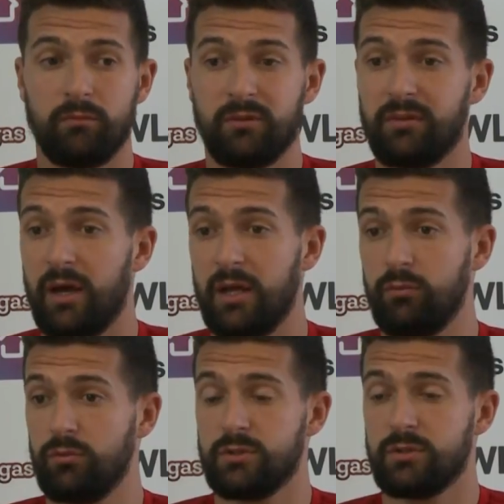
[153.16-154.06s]
Said,
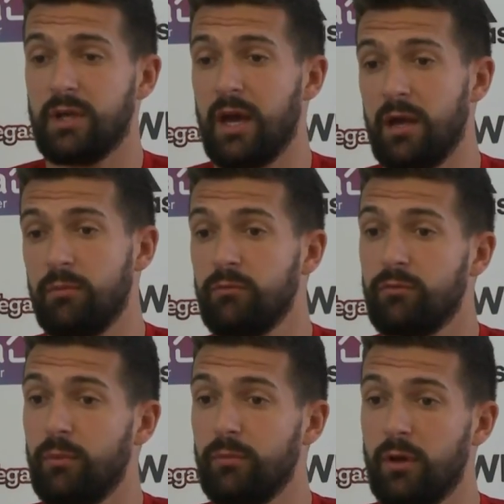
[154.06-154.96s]
who just came
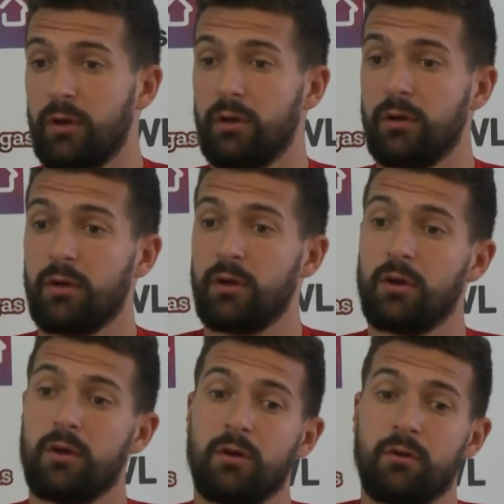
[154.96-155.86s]
from
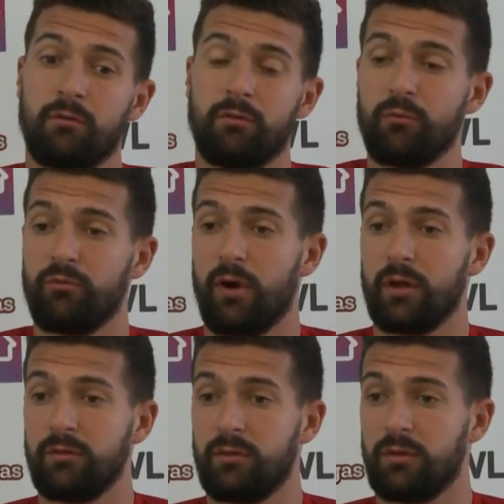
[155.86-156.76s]

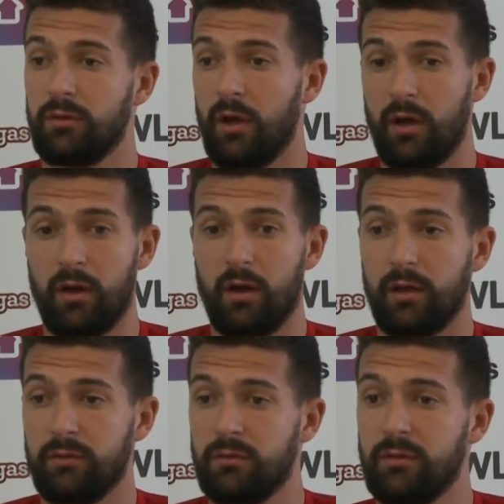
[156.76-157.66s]
France,
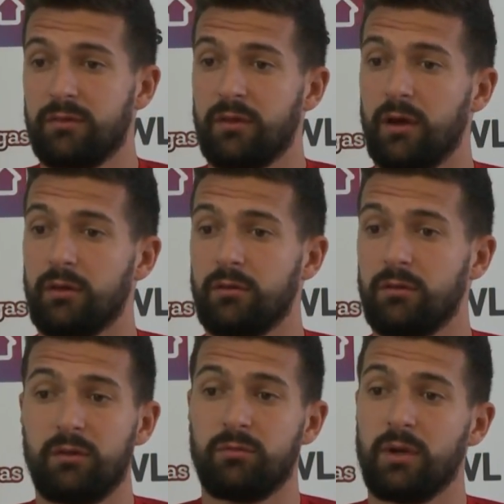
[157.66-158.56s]
had the start on
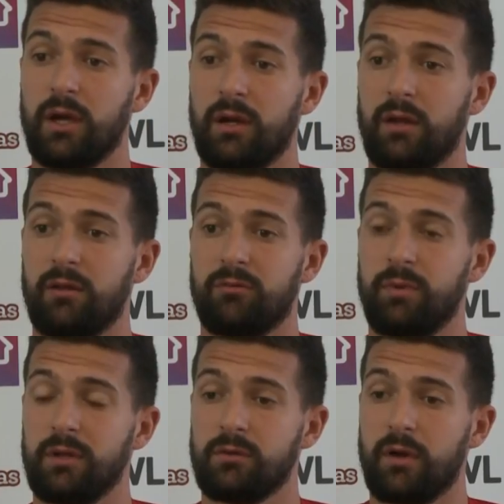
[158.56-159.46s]
this weekend, and has
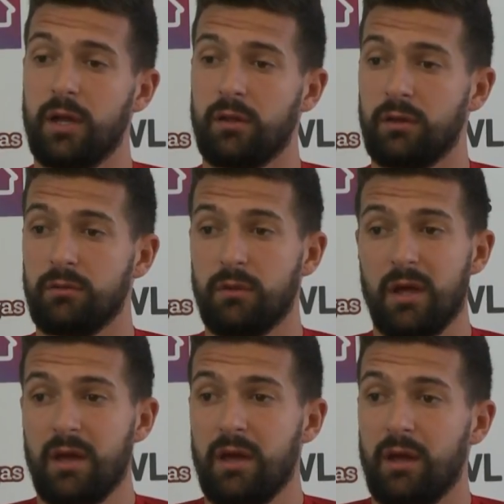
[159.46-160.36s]
been great. And
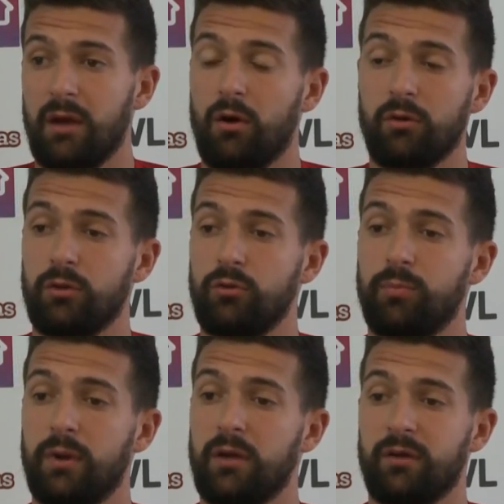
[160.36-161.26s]
all the new
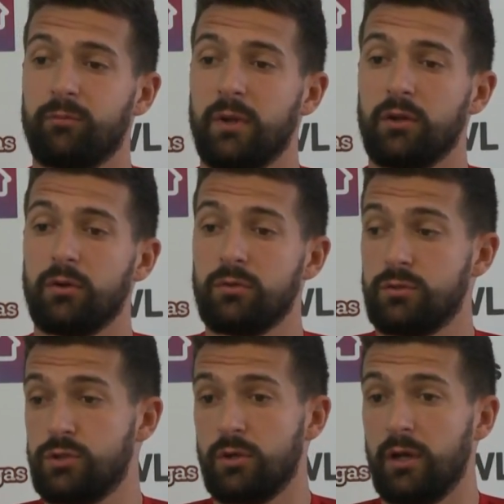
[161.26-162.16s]
players have been
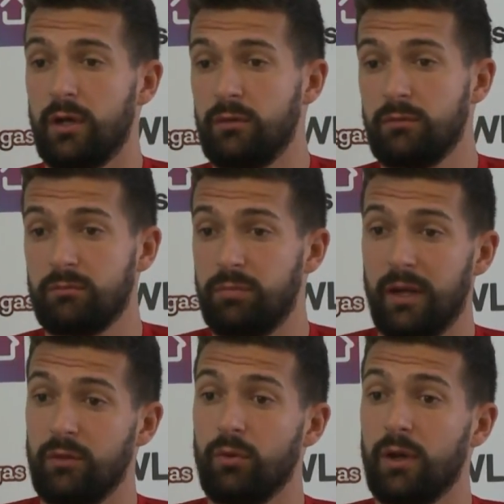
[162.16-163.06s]
good. Julian
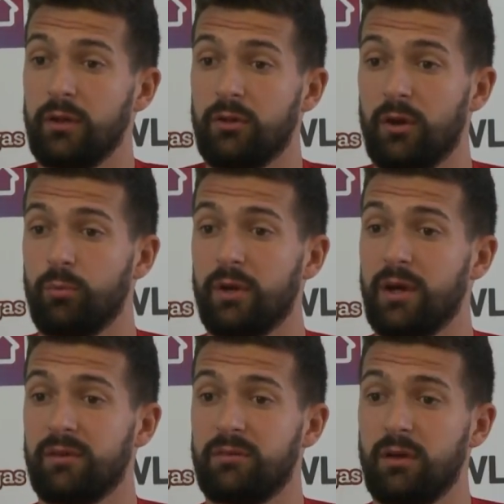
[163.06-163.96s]
played well in Cup when he
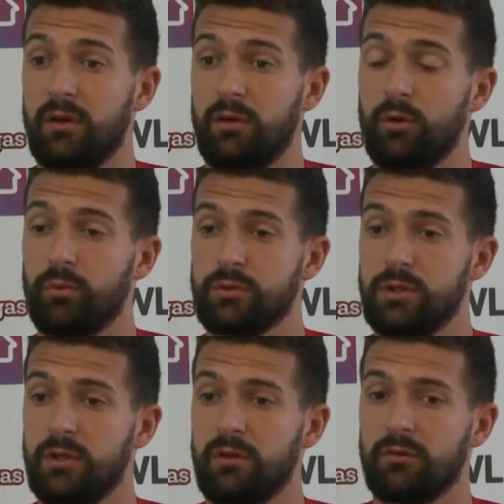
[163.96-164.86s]
has the opportunity.